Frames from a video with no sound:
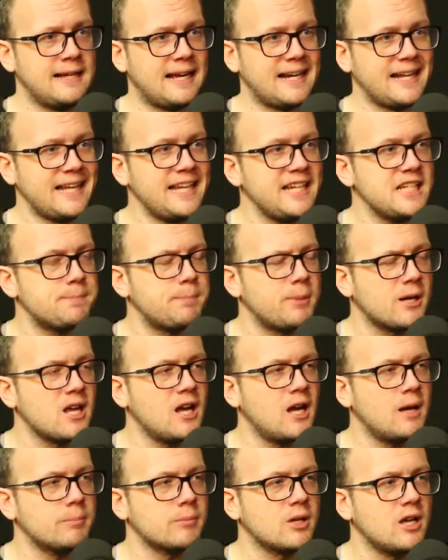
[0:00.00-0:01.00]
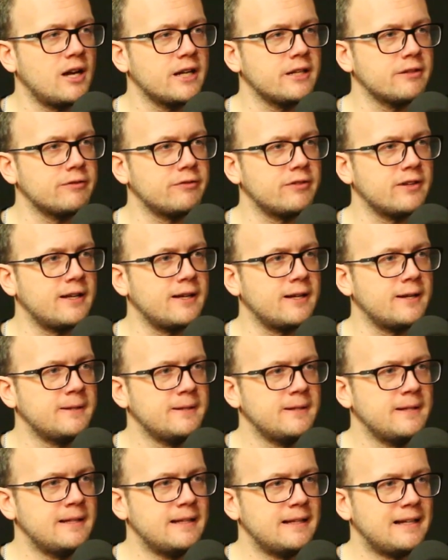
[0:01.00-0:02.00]
And he's become kind of a,
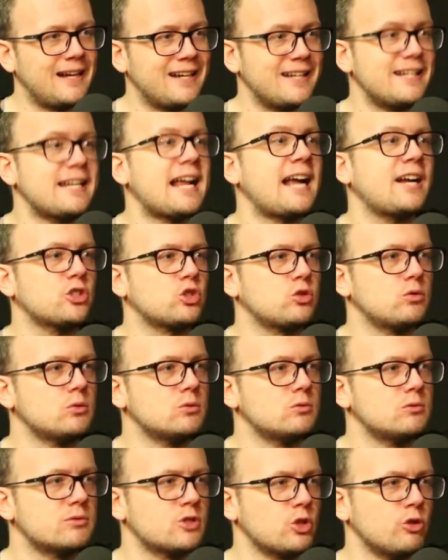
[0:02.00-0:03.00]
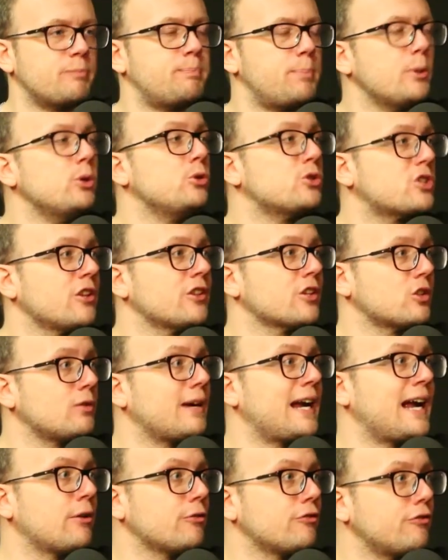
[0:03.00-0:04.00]
a natural sort of boots on the
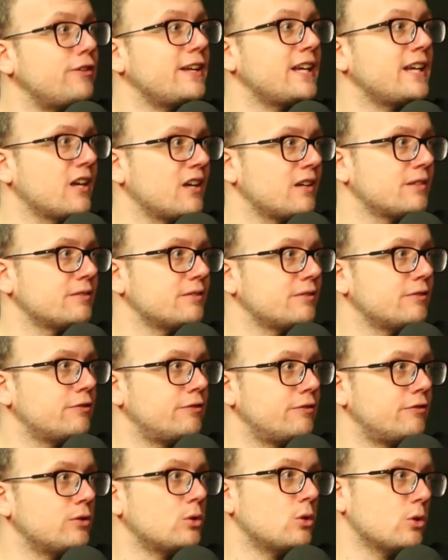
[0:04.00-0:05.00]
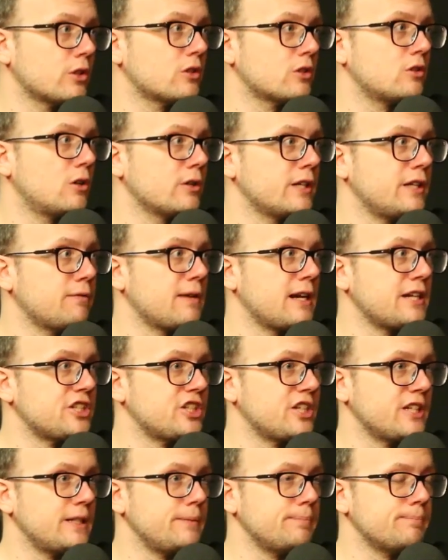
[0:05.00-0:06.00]
ground figure for the Kroenke
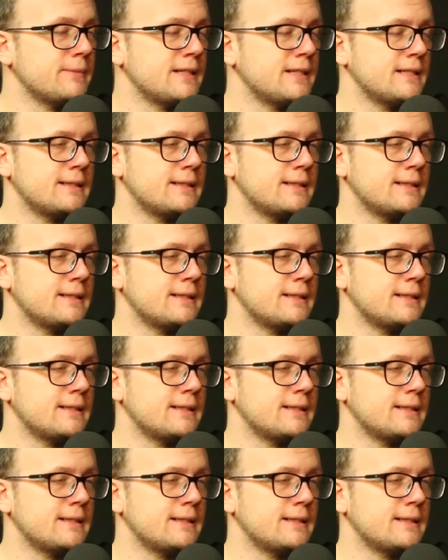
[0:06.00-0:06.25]
regime.